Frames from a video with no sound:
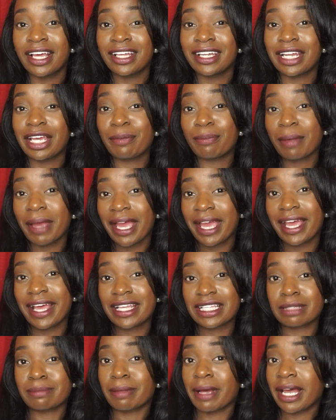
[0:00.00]
they
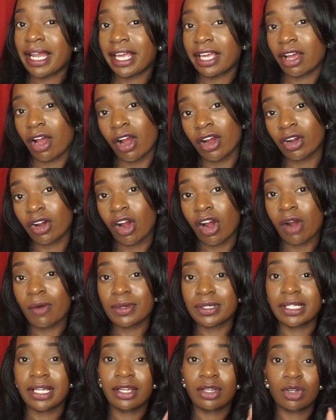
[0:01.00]
passed by. Like, our car
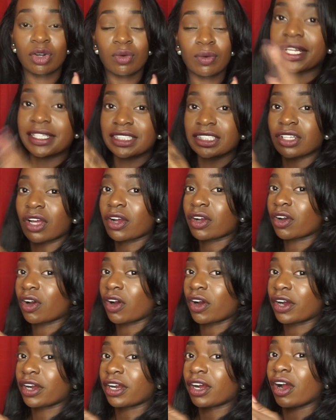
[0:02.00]
was like going, this is our
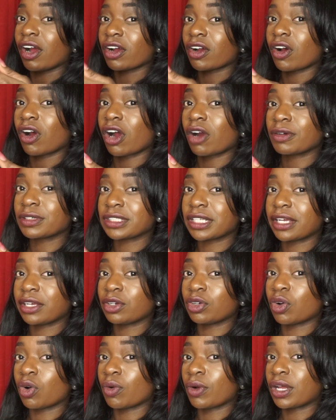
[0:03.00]
car was
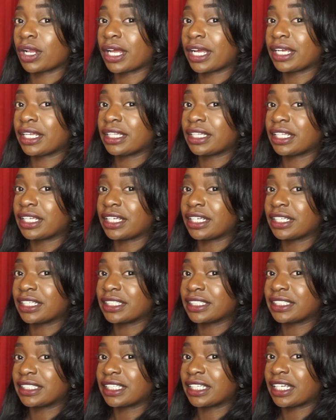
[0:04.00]
like going like
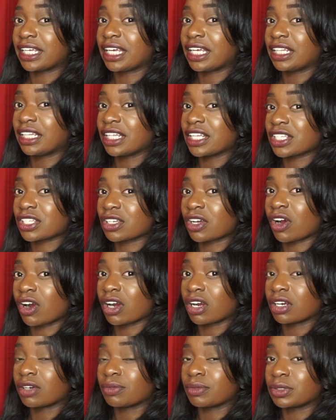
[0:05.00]
this, and this
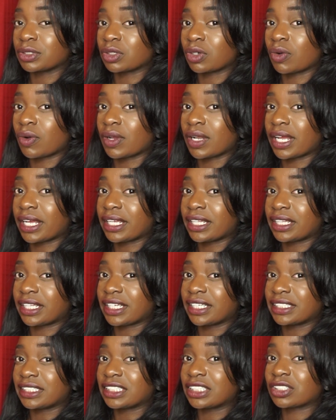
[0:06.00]
car was going like
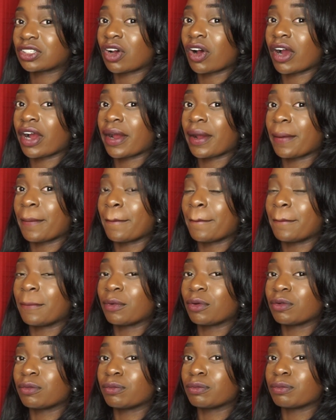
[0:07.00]
this car
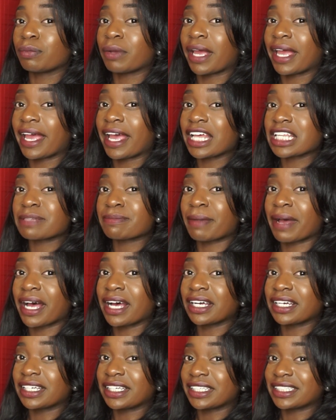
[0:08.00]
passed by
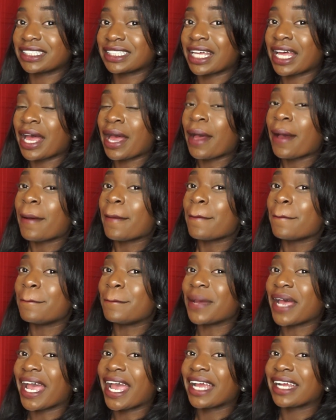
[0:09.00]
us,
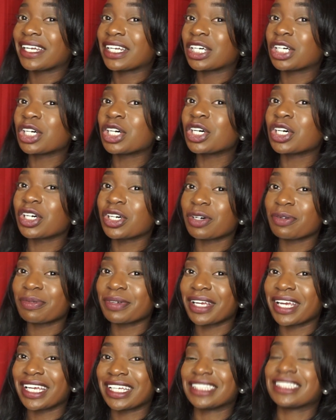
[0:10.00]
backed
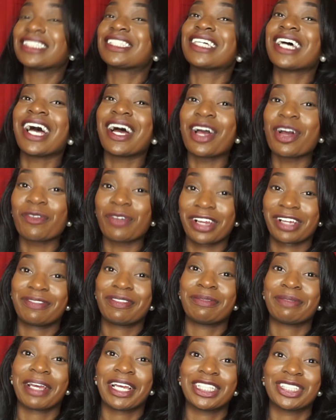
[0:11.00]
up, and went
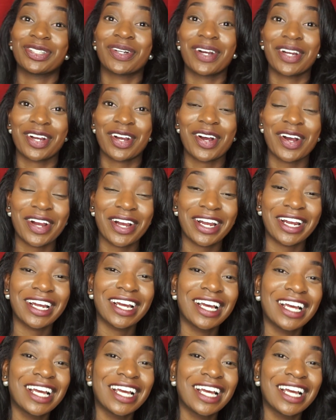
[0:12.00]
back to our car.